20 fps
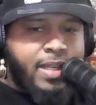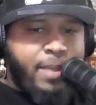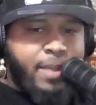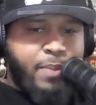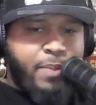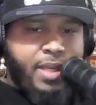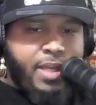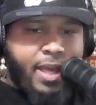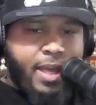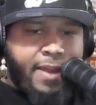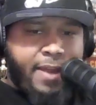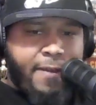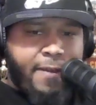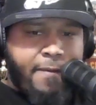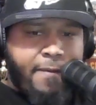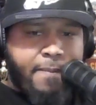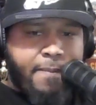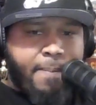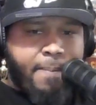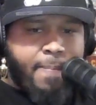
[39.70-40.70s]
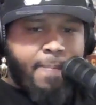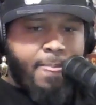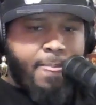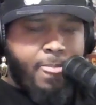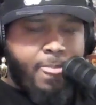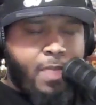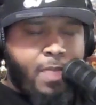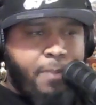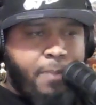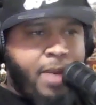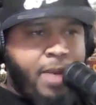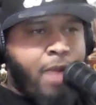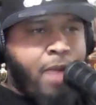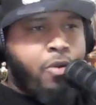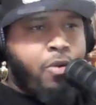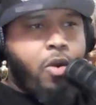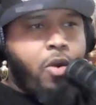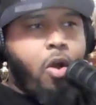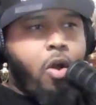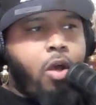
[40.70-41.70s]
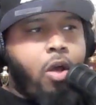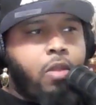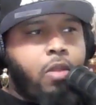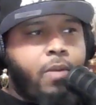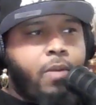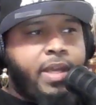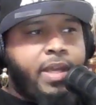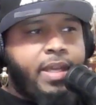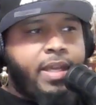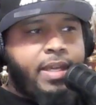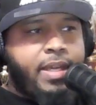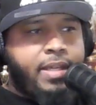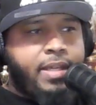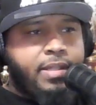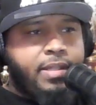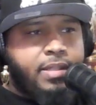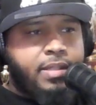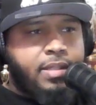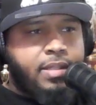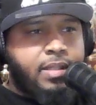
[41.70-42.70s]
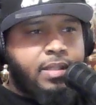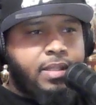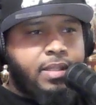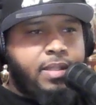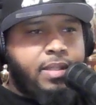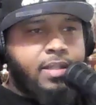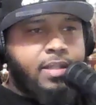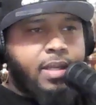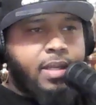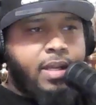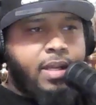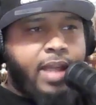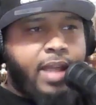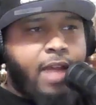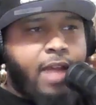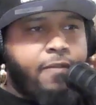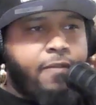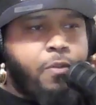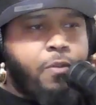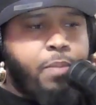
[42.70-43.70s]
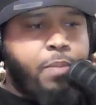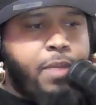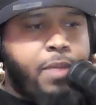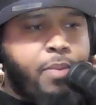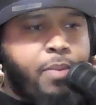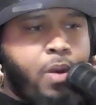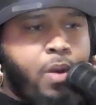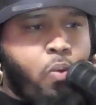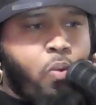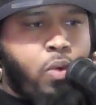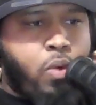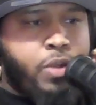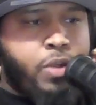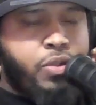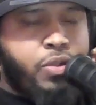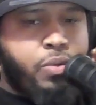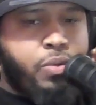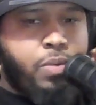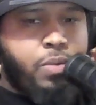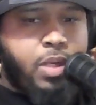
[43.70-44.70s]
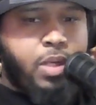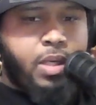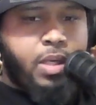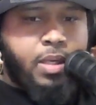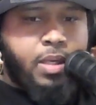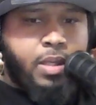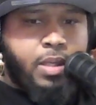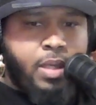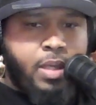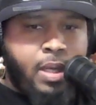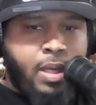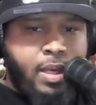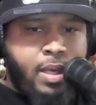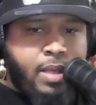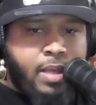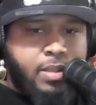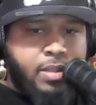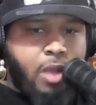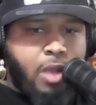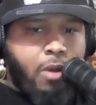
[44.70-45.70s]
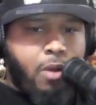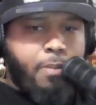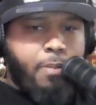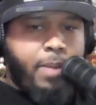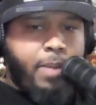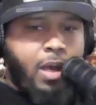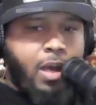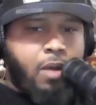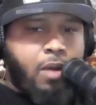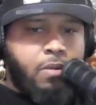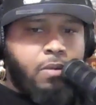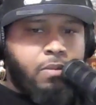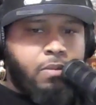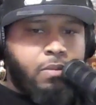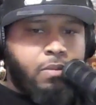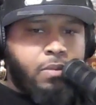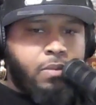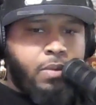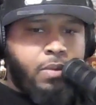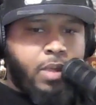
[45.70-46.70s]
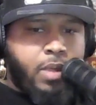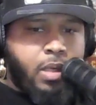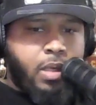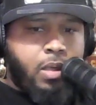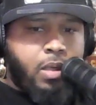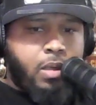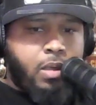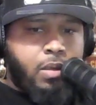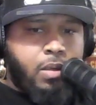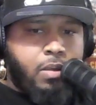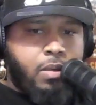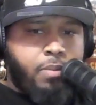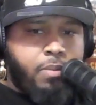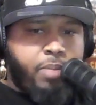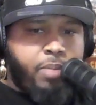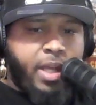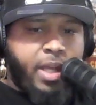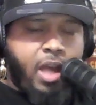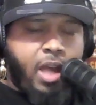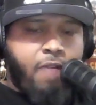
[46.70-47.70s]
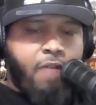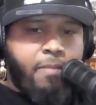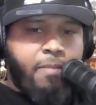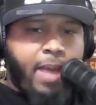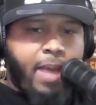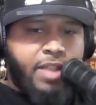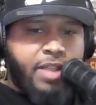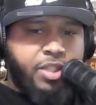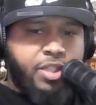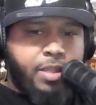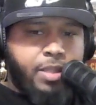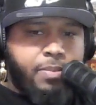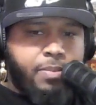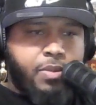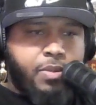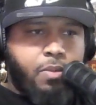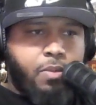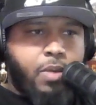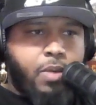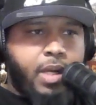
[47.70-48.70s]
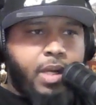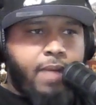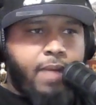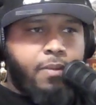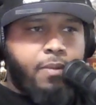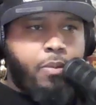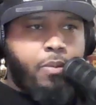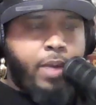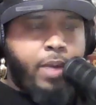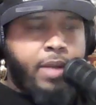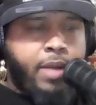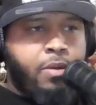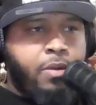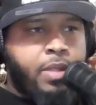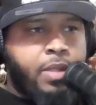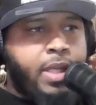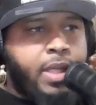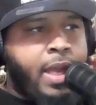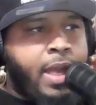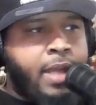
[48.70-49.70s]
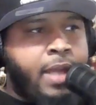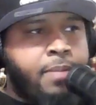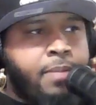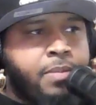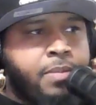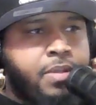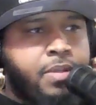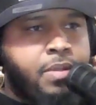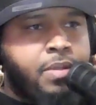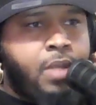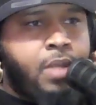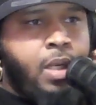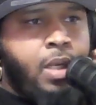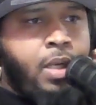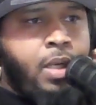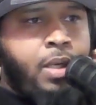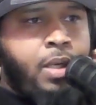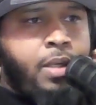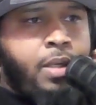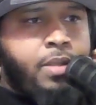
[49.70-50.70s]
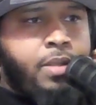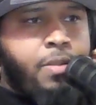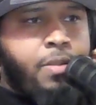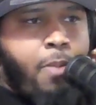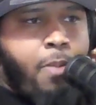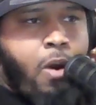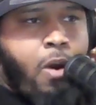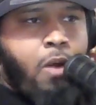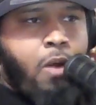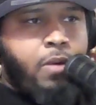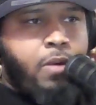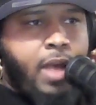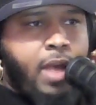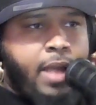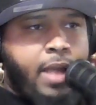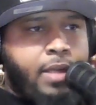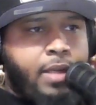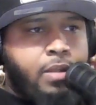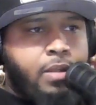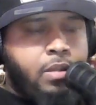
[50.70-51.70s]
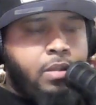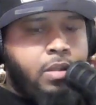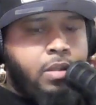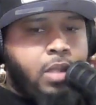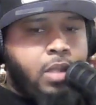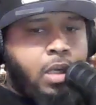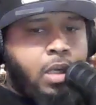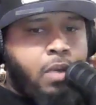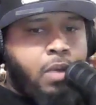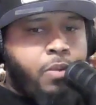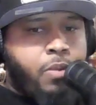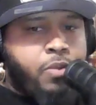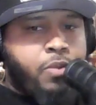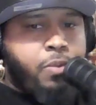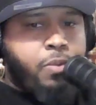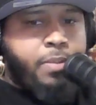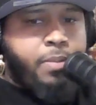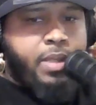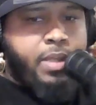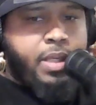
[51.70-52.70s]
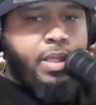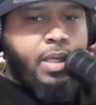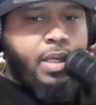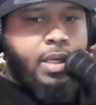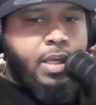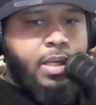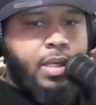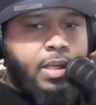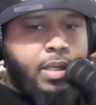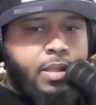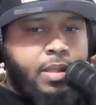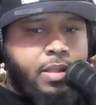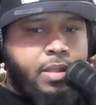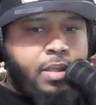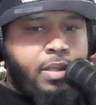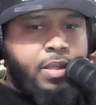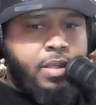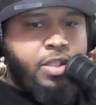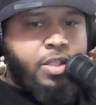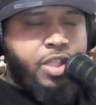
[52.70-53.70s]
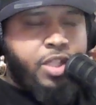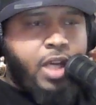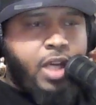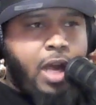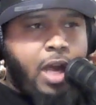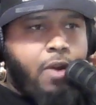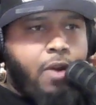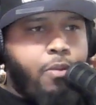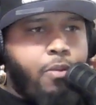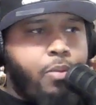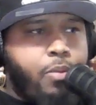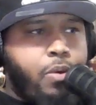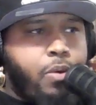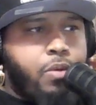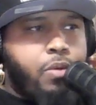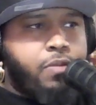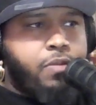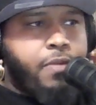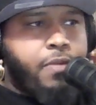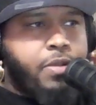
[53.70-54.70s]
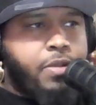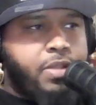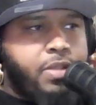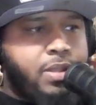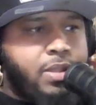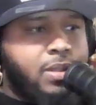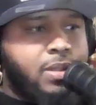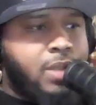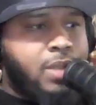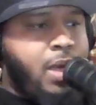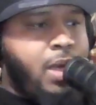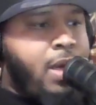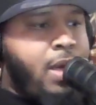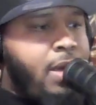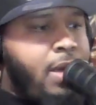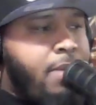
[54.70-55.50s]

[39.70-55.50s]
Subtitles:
NBA, I'm not going to go all the way in because I got a few people that want to talk about the playoff matchups or whatever, waiting on the games tomorrow night, which will be Chicago Bulls versus